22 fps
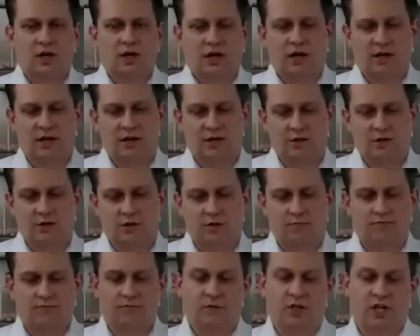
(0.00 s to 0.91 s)
And
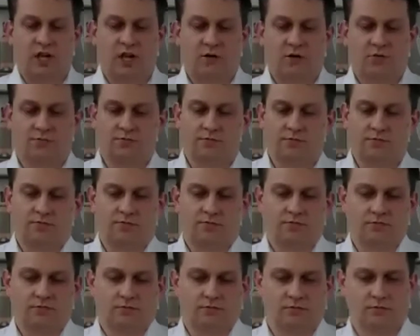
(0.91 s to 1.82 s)
now
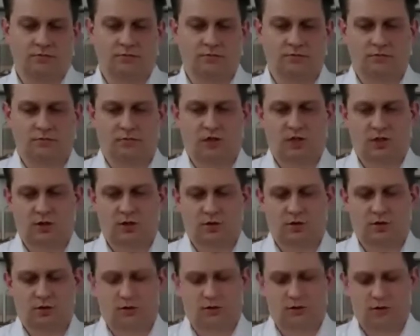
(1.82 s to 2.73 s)

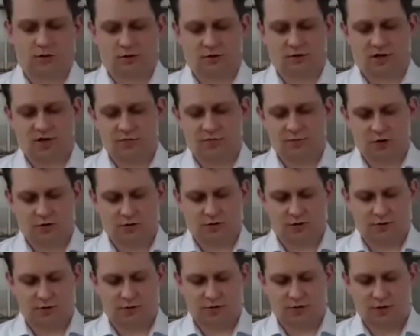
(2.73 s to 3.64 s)
to come
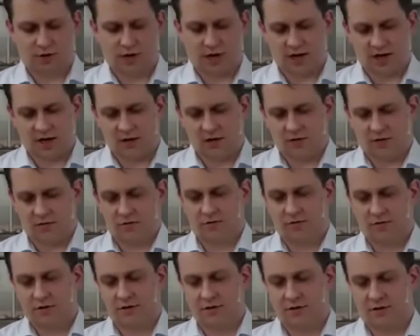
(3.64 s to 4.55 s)
to an end
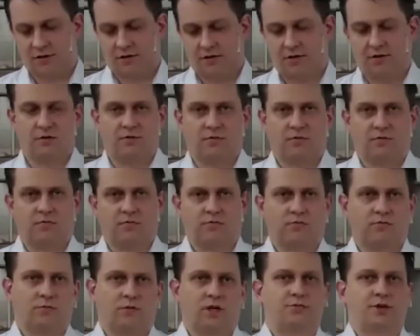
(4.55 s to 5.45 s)
towards
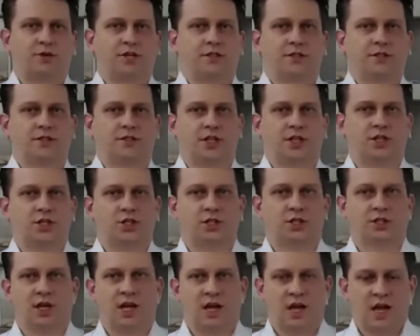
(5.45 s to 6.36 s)
my
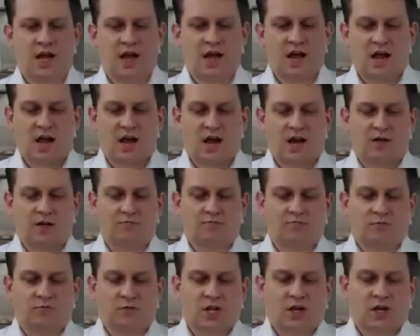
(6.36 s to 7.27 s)
presentation,
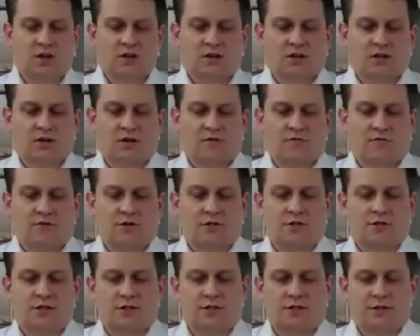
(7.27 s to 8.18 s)
of
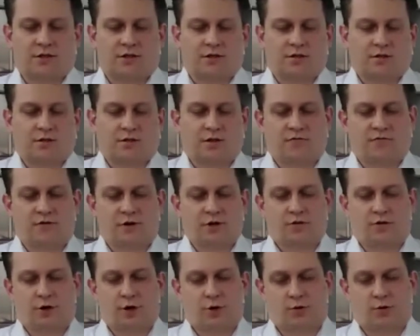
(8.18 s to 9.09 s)
course there's
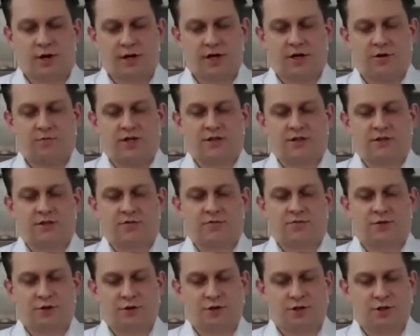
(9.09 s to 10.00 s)
different requirements
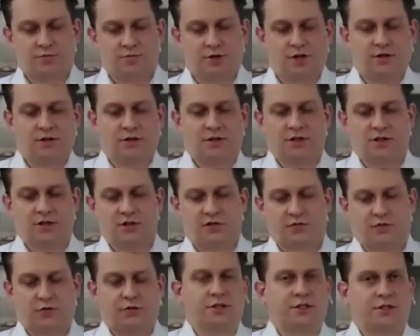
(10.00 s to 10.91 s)
and possibilities
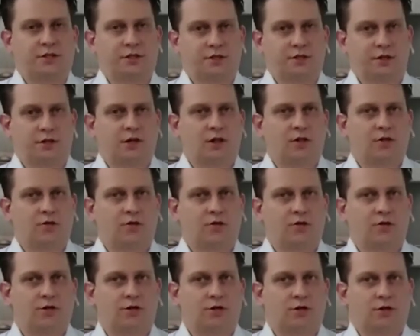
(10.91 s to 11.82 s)
for CT
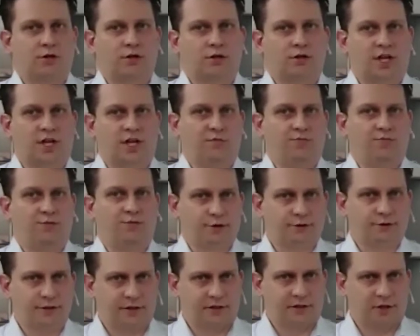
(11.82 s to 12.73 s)
along the AM
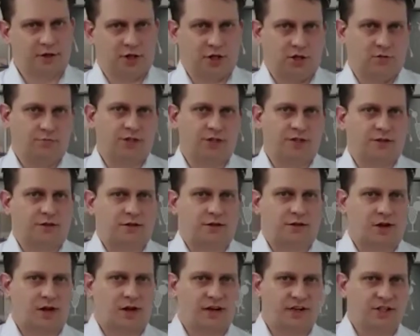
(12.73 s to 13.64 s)
process chain,
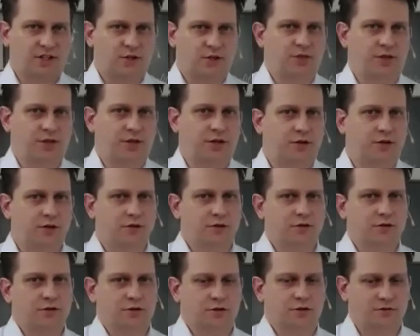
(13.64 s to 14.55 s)
besides being
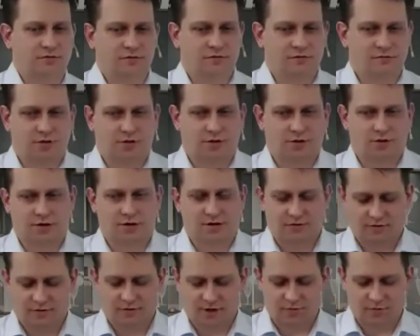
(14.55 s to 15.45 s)
used
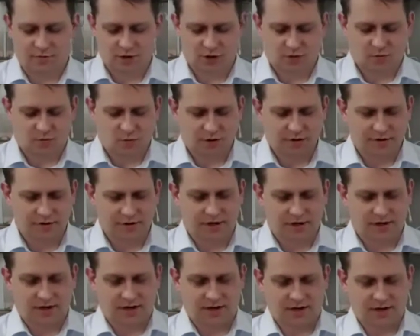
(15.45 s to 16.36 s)
for image
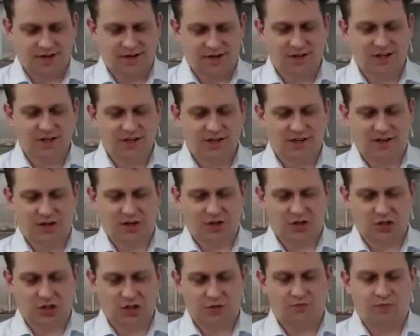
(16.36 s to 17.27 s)
quality
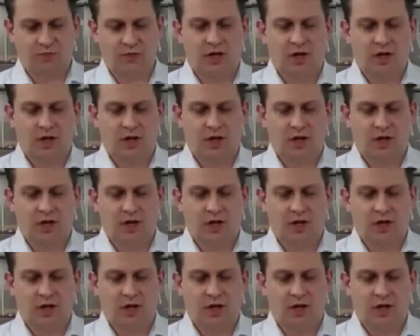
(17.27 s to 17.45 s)
indicators.